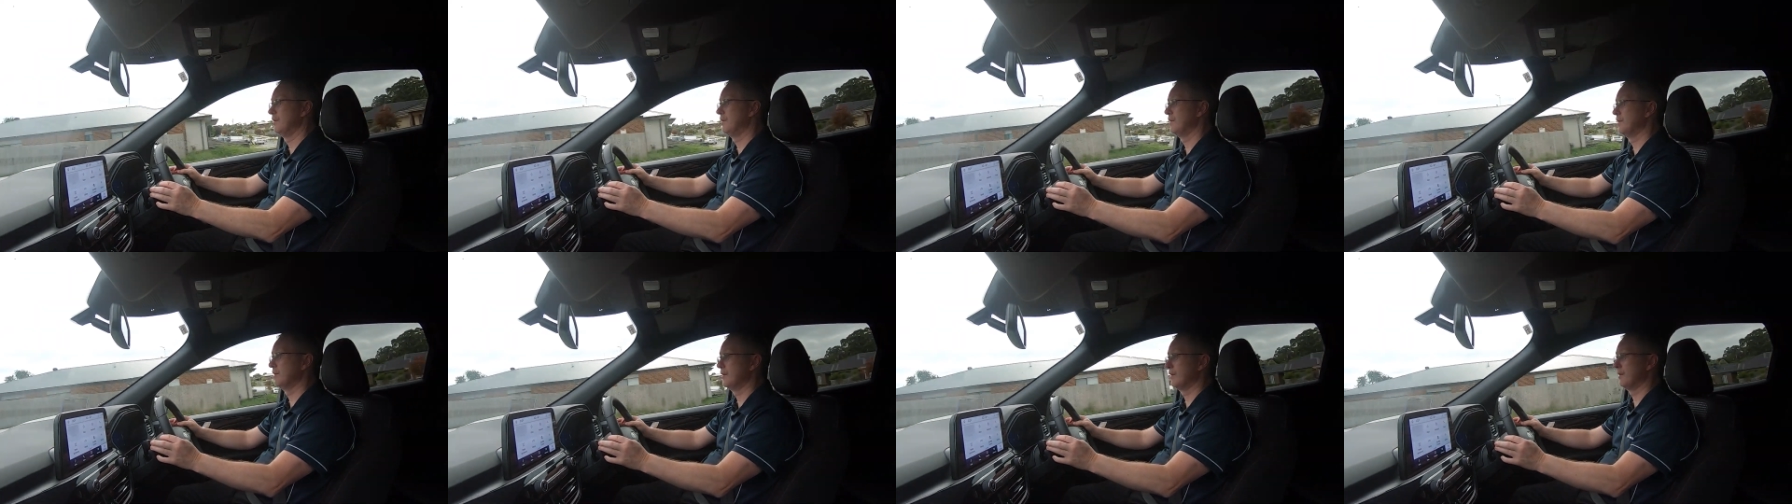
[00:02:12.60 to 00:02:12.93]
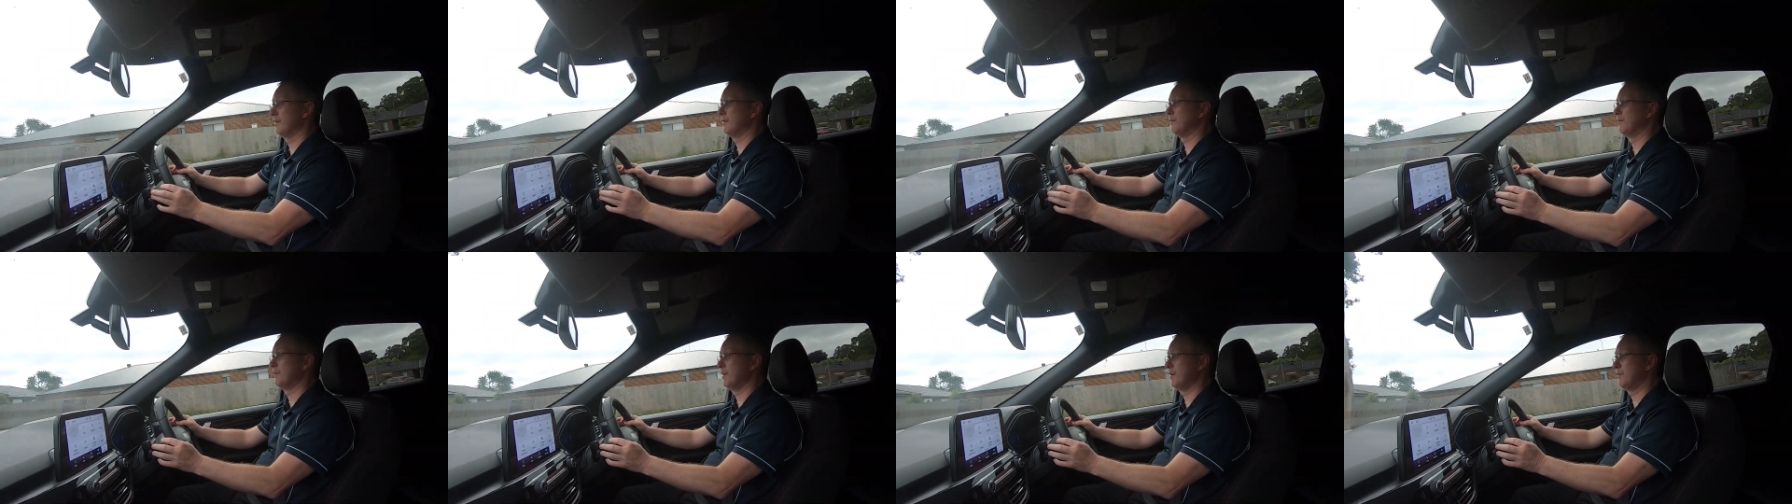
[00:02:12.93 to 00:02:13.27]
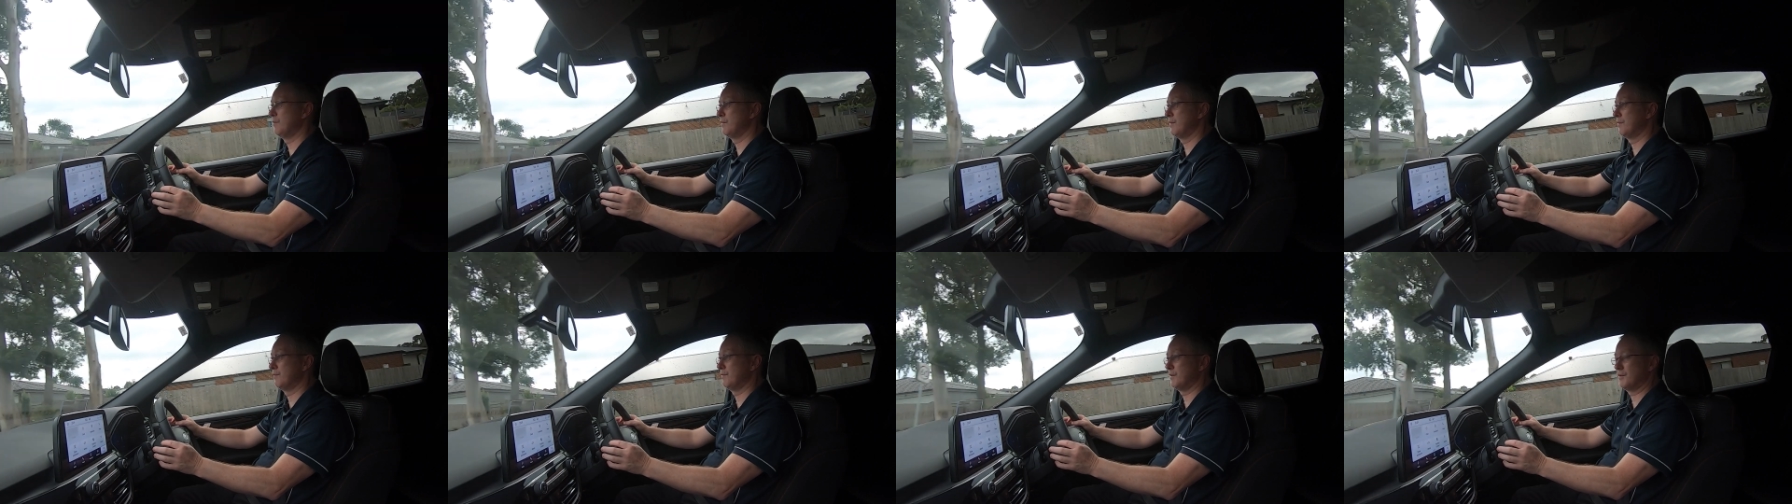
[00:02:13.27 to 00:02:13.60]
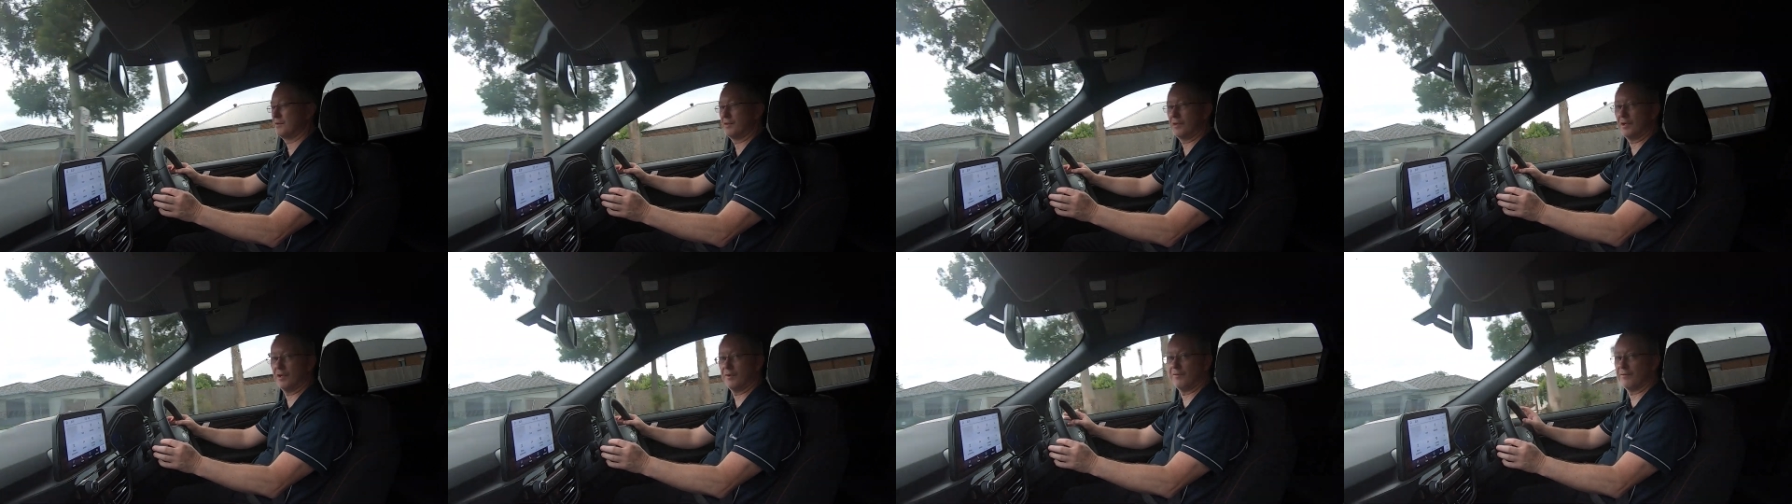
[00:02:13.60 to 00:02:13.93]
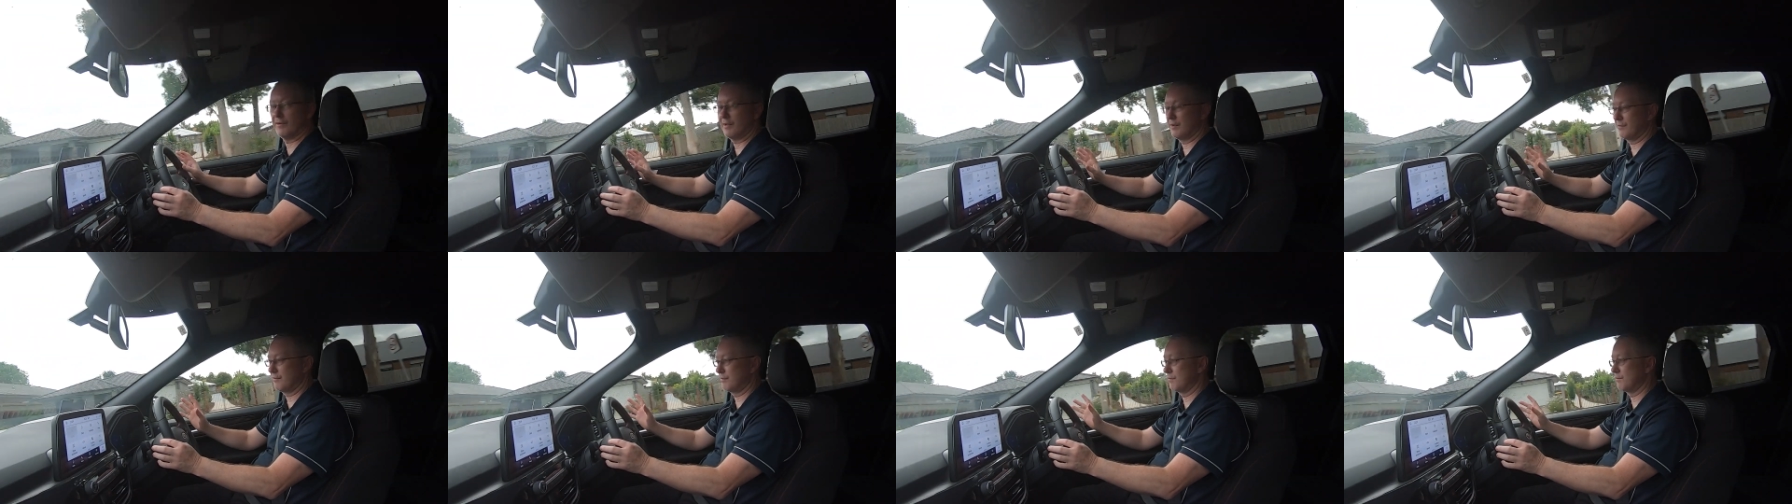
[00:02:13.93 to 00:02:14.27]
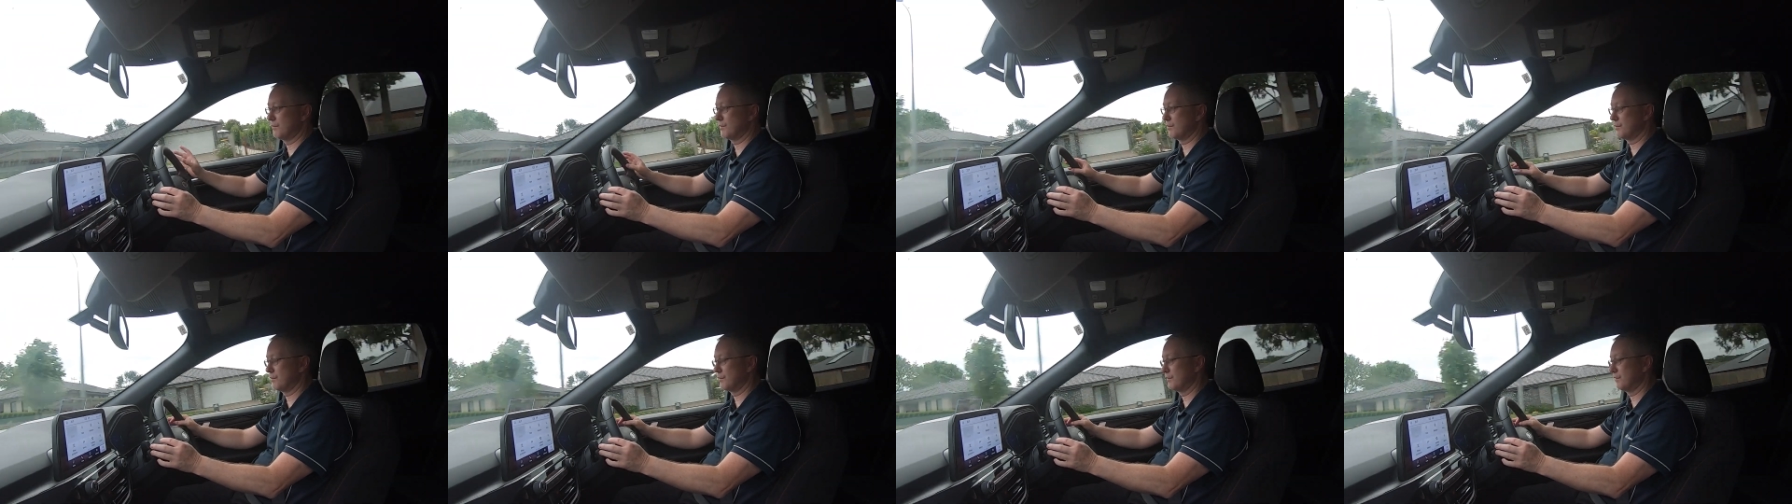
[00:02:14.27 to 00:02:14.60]
At the moment I'm just going around
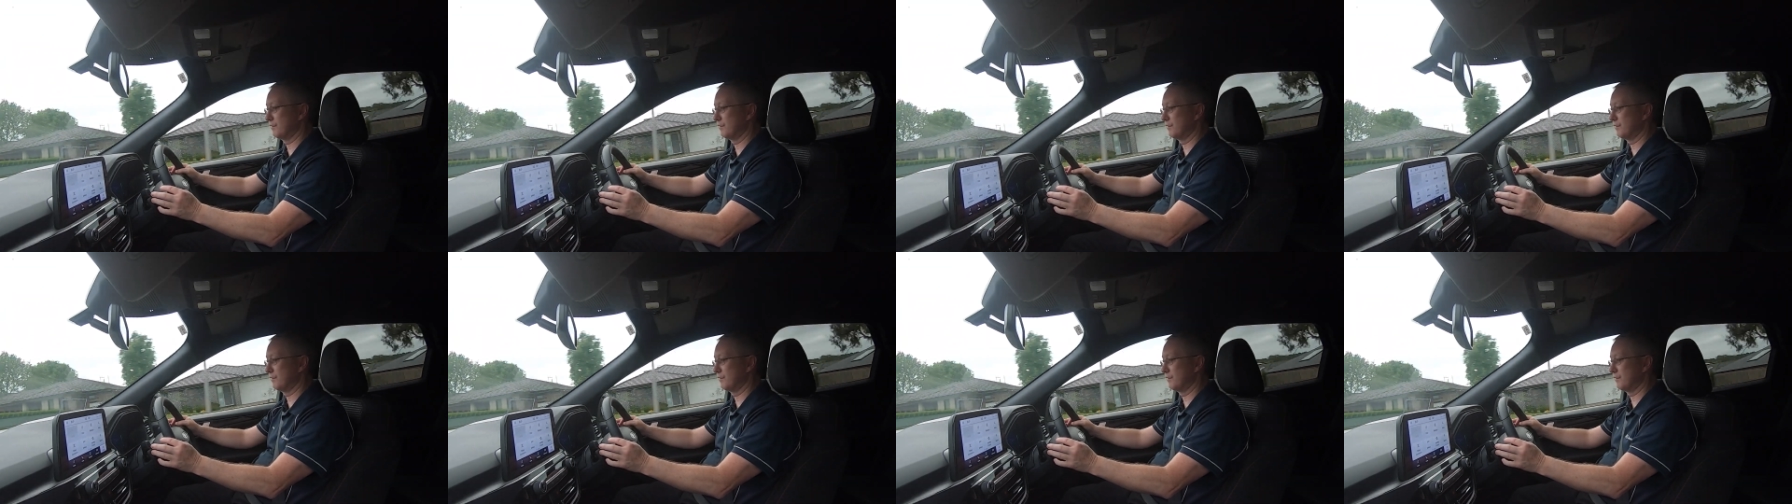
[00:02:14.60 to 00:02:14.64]
some sort